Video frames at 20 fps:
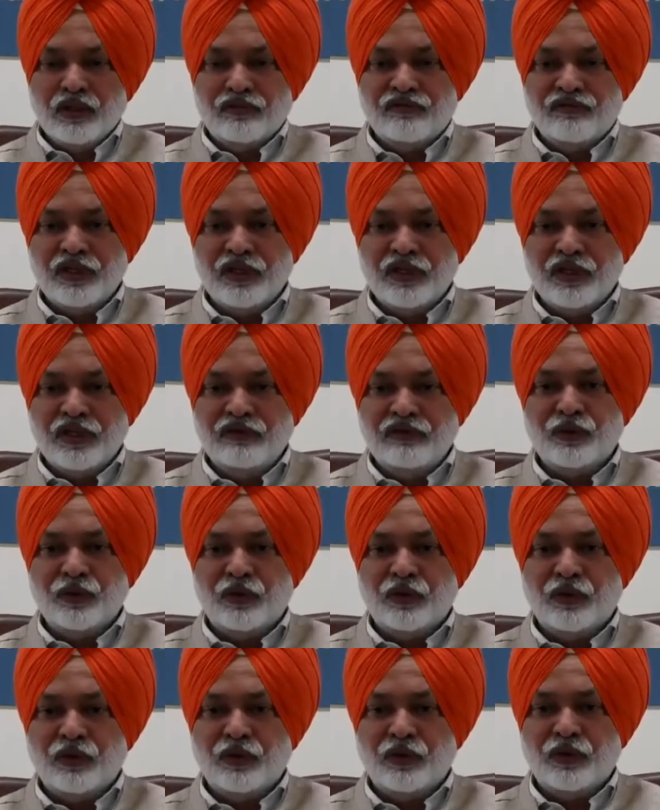When we
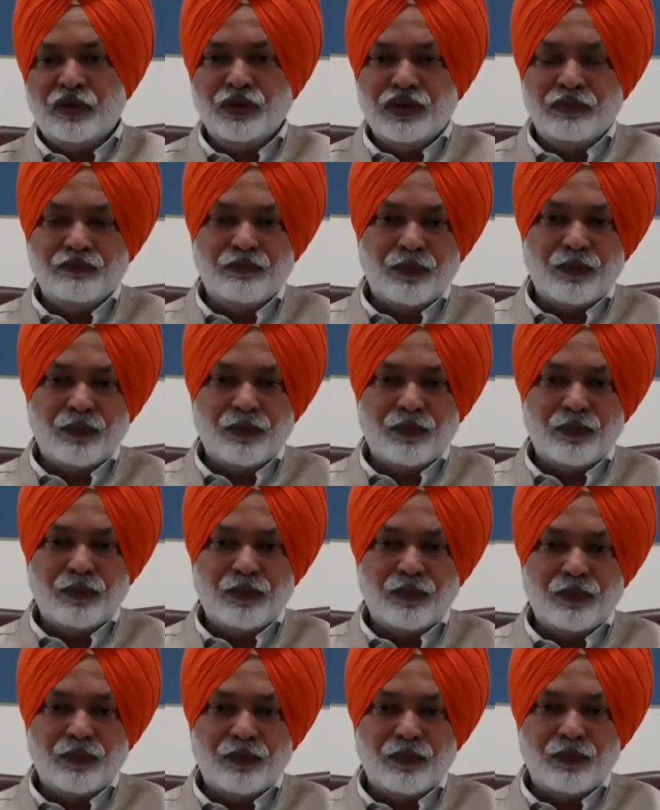talk about
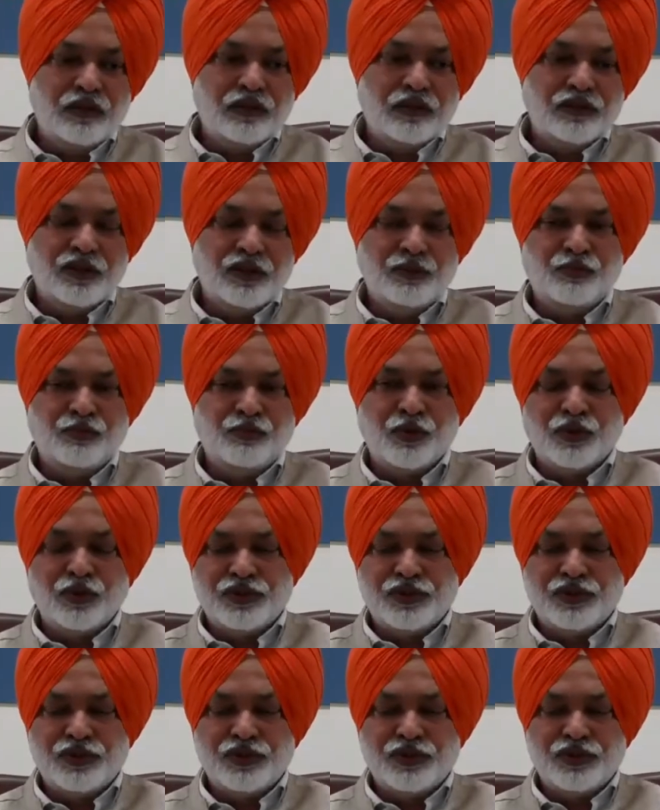the
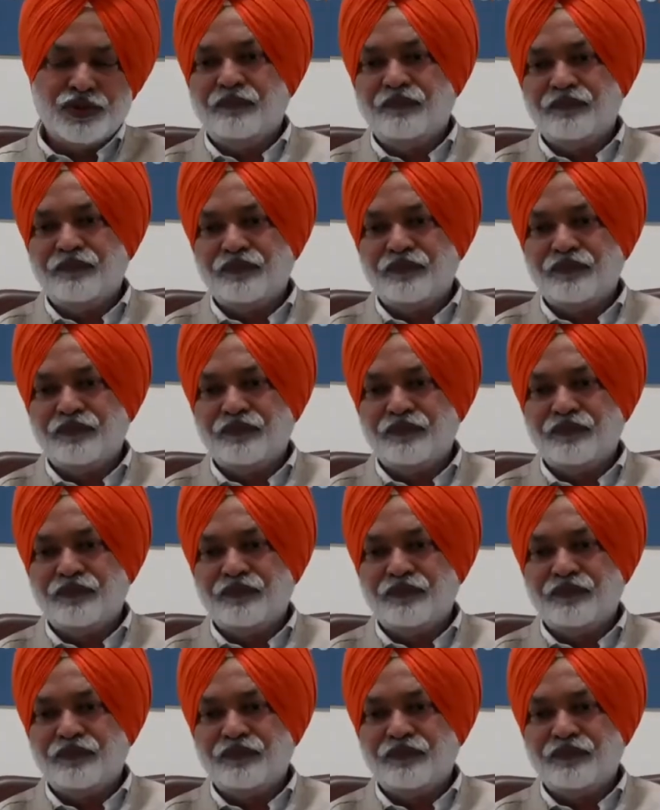procedure